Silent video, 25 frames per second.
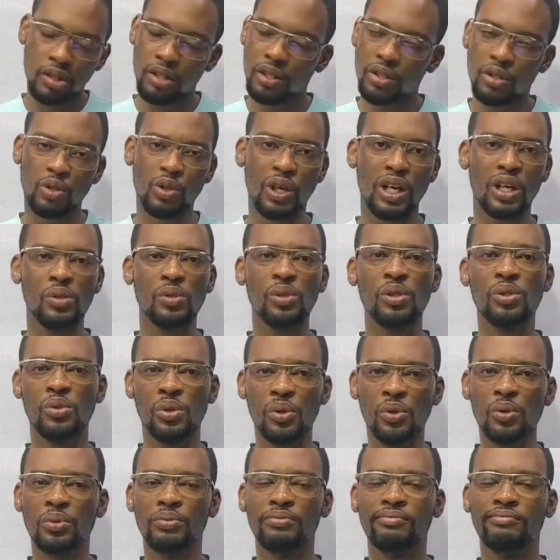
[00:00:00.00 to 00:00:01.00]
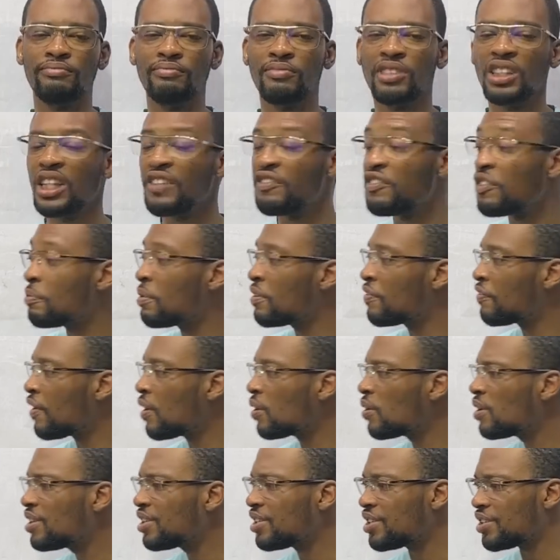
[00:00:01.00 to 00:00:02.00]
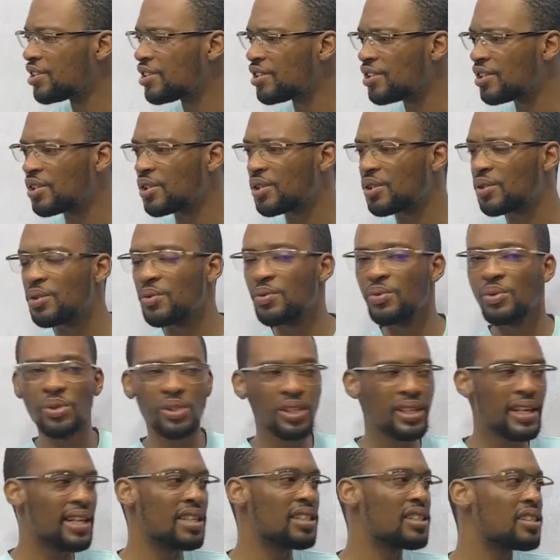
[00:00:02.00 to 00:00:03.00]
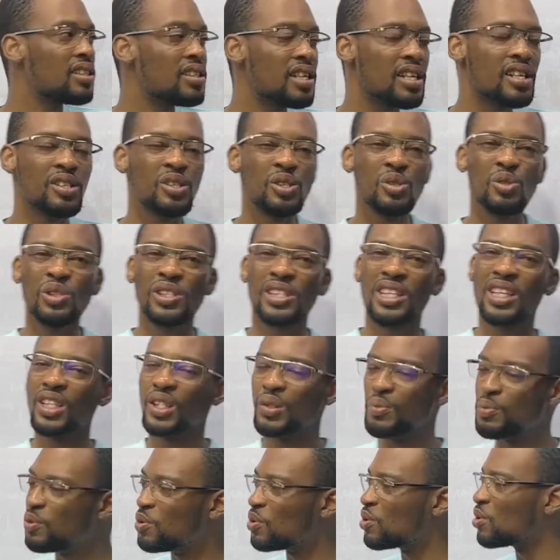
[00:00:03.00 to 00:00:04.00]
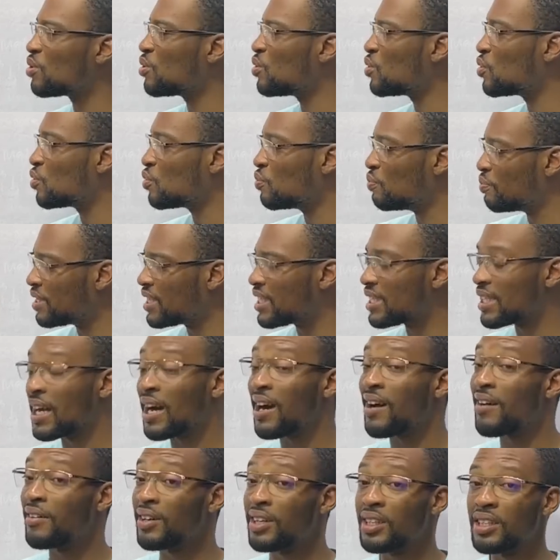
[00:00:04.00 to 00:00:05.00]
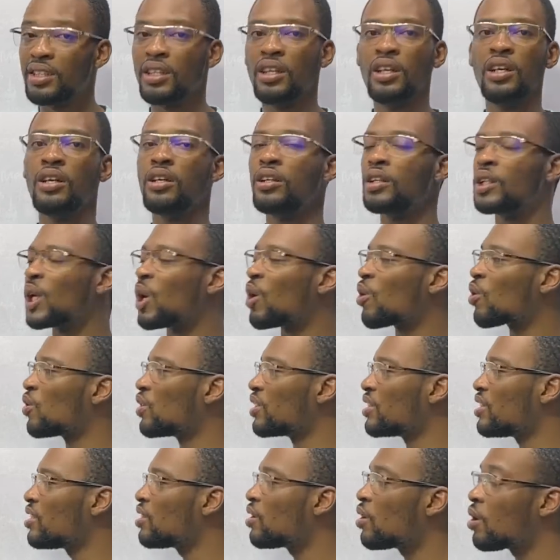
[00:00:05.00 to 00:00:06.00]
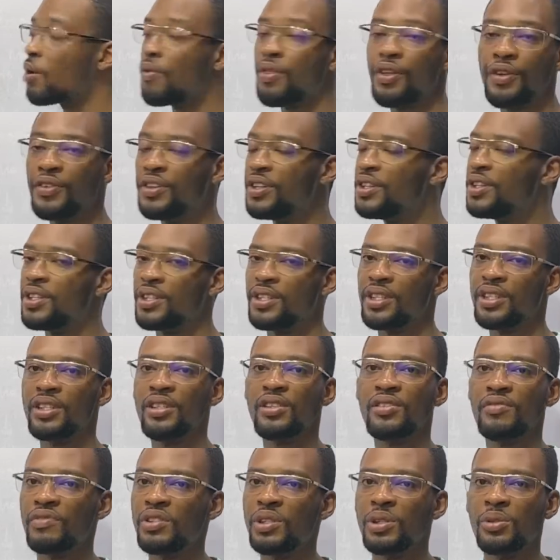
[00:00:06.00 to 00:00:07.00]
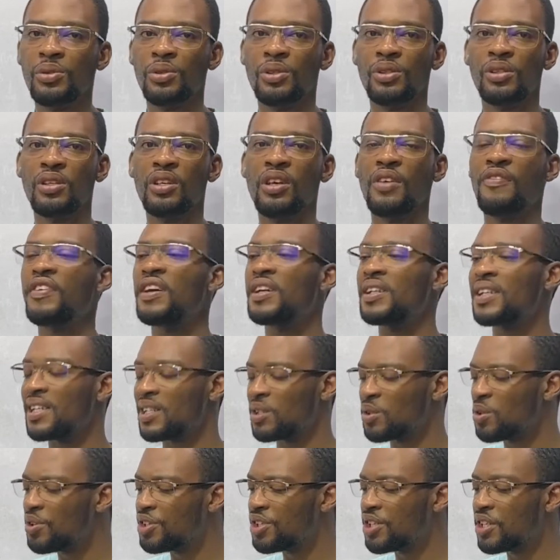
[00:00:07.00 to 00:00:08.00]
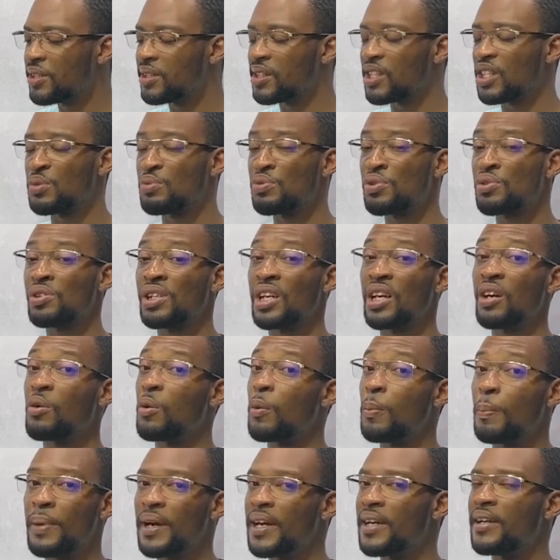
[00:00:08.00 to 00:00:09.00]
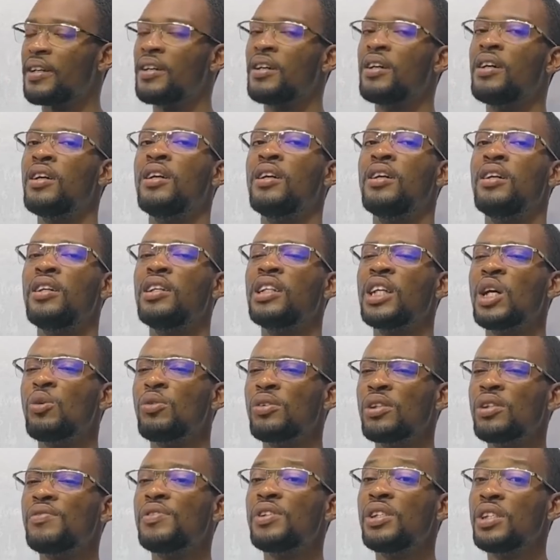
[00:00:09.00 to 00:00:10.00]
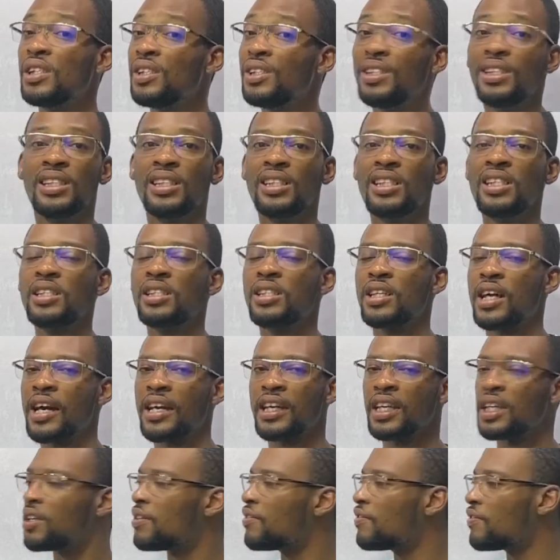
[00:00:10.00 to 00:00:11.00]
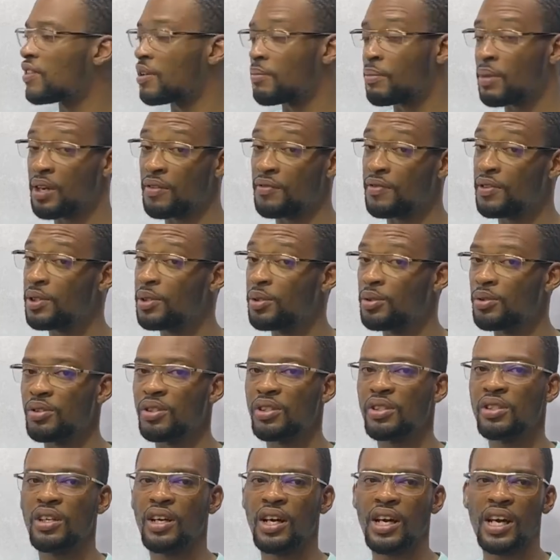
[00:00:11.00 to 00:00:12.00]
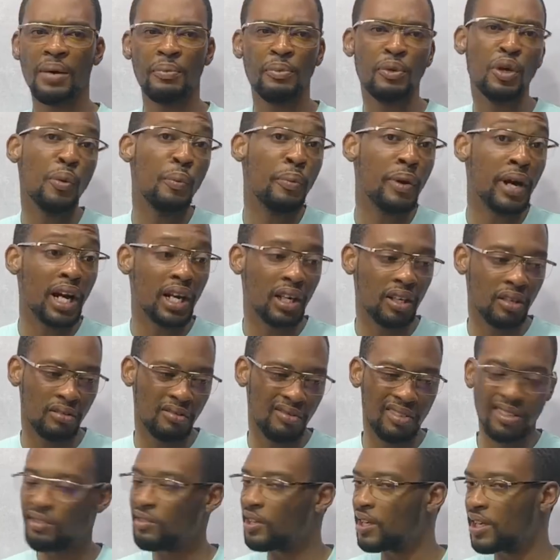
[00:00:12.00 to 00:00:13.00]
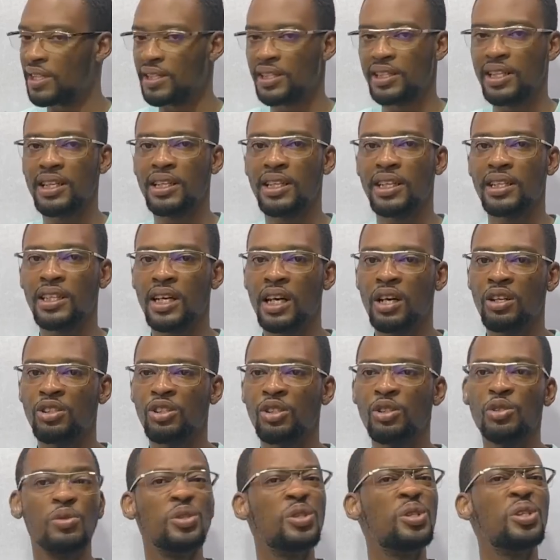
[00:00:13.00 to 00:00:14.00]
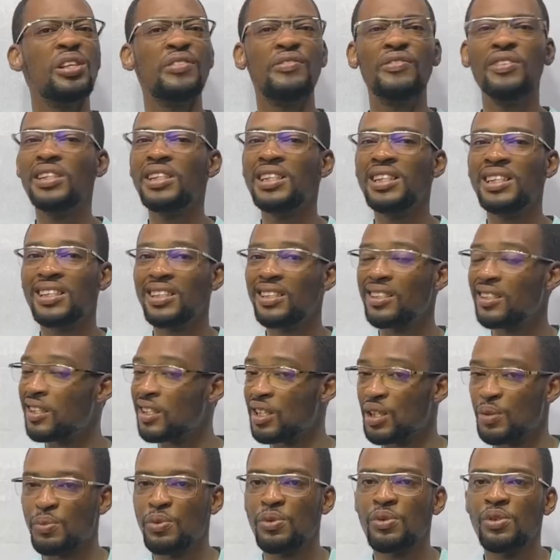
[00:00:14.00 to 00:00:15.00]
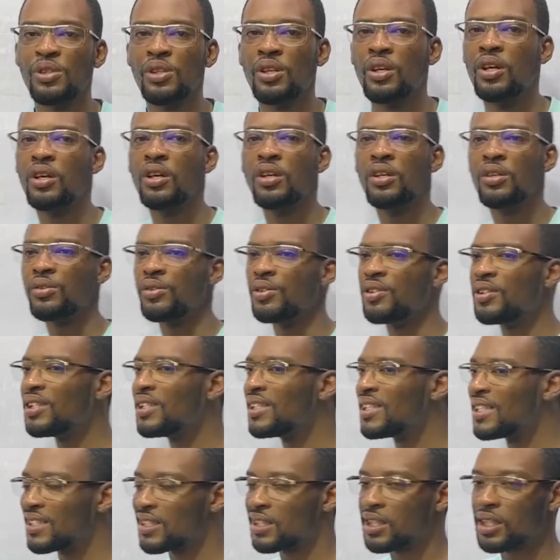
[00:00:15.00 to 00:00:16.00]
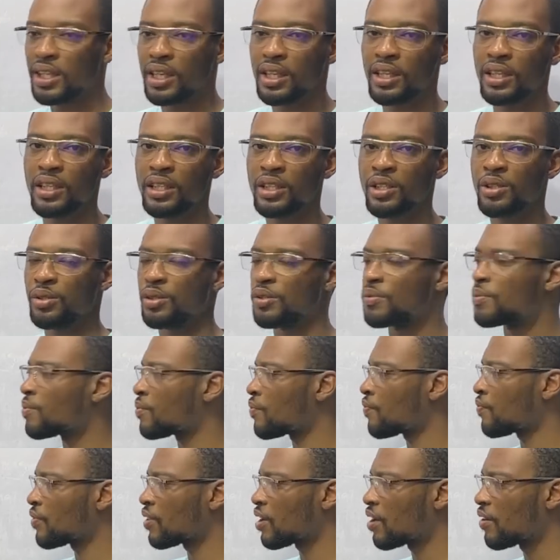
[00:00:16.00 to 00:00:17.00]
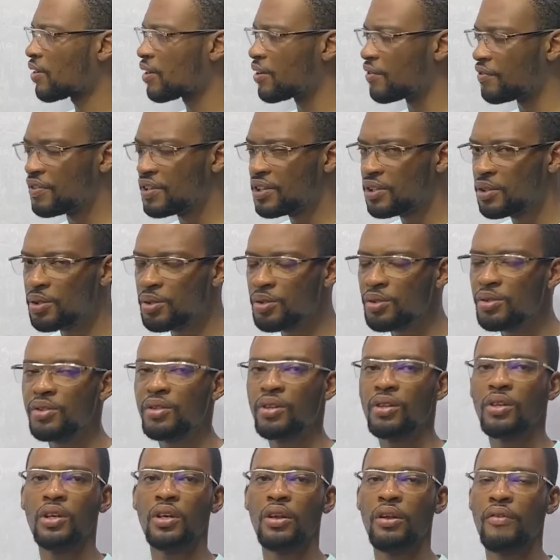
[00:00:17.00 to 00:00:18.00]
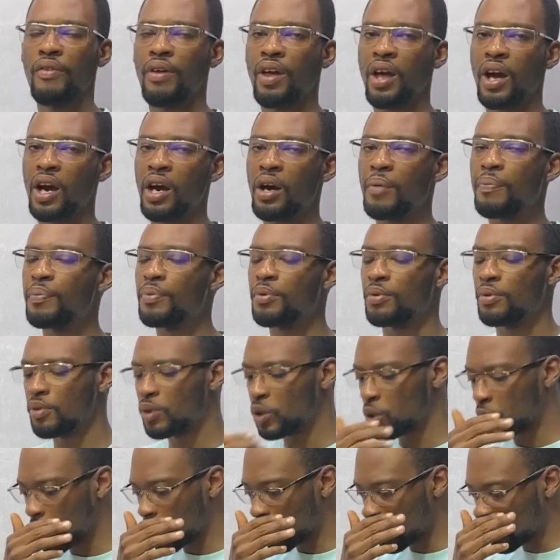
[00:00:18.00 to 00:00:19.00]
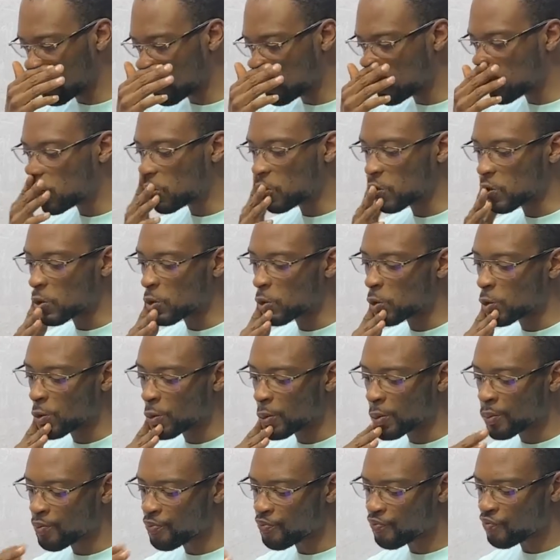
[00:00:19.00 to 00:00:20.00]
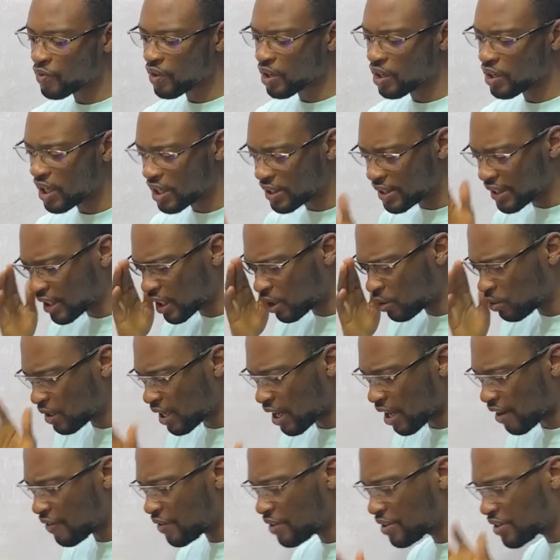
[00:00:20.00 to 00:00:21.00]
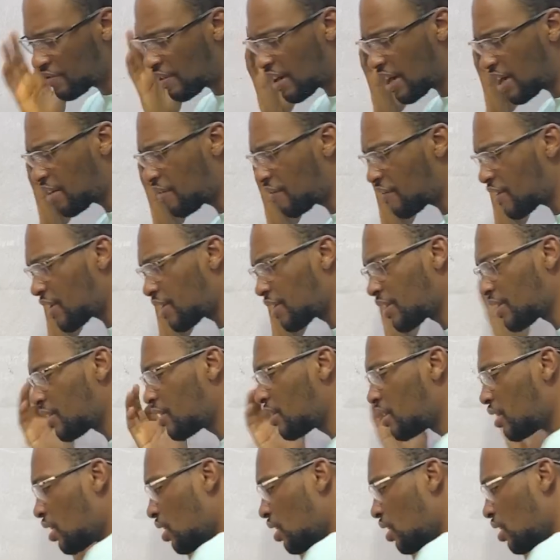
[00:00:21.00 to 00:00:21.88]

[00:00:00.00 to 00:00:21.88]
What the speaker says: you are good to go. If you've been following the series, you know that there is no textbook you bring and read that will contain all the details in these videos. In fact, there is no three textbook you can combine that will give you the details I give in my videos. I am not bragging. You can check that out. So you don't even need textbooks. You don't need external lectures. The videos, the app, you are good to go. Now take a look at this very, very